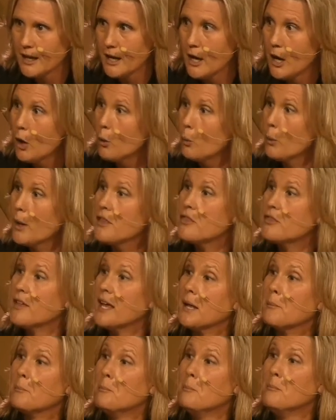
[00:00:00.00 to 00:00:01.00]
We
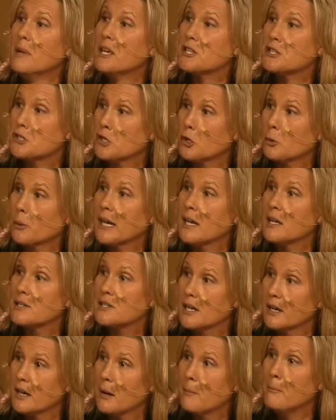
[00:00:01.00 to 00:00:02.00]
think mystery is
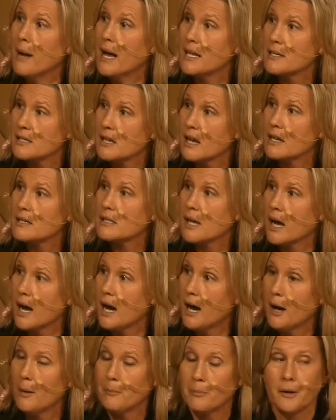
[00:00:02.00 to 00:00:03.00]
going to mess us
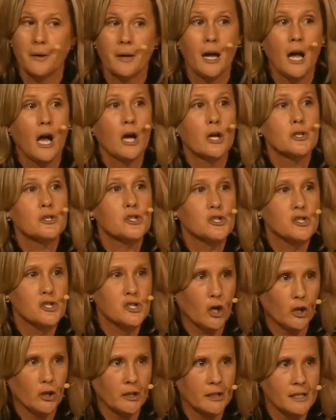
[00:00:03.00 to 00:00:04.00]
up
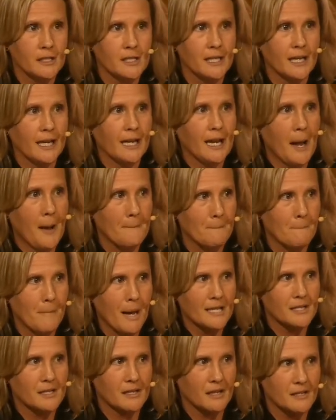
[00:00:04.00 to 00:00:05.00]
certainty
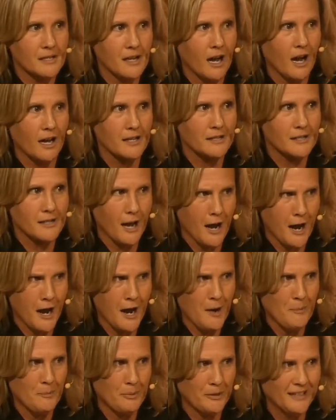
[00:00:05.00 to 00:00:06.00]
messes us
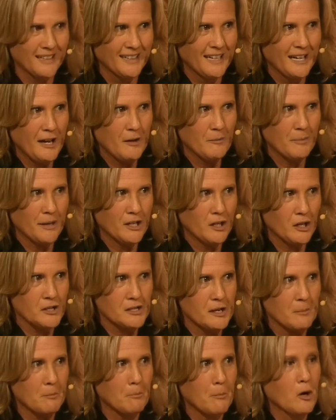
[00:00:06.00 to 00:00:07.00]
up because
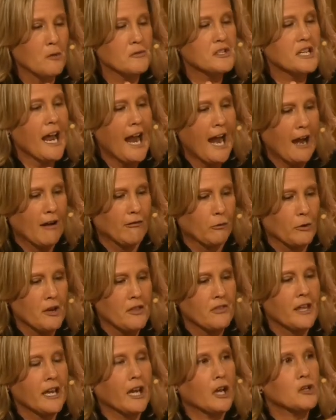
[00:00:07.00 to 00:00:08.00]
it moves
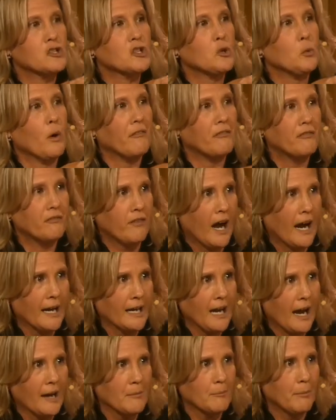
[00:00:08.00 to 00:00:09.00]
everything into a
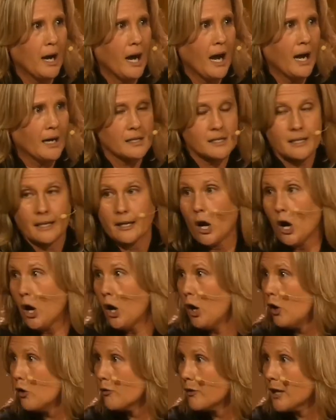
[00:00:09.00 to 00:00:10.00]
finite box. And
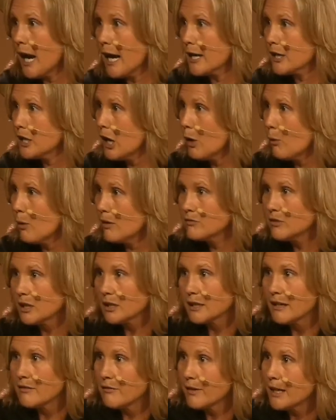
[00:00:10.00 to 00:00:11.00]
all that I know of the
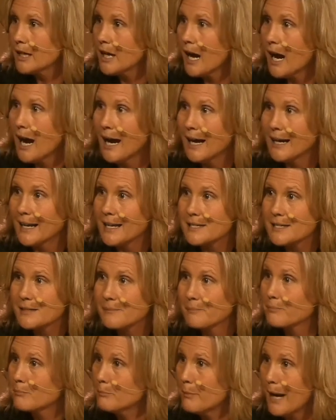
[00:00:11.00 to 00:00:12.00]
living God is
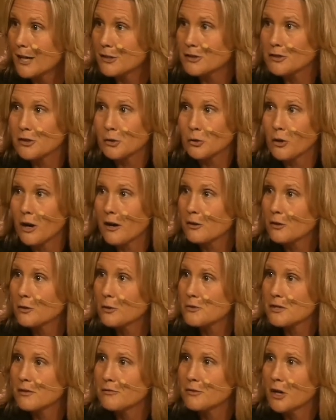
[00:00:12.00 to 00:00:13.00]
back to the
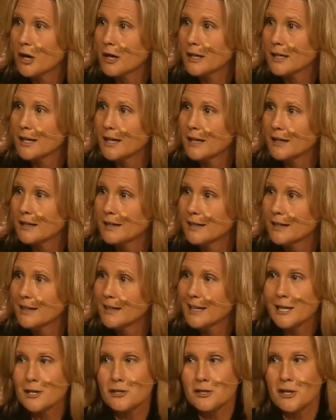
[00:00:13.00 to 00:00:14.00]
Chronicles of Narnia,
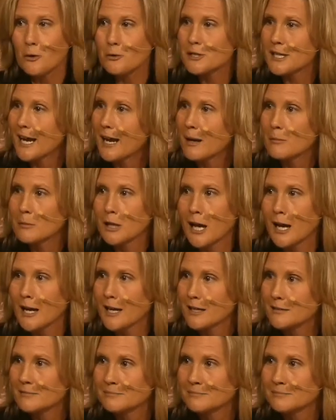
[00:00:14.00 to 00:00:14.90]
he's no tame lion.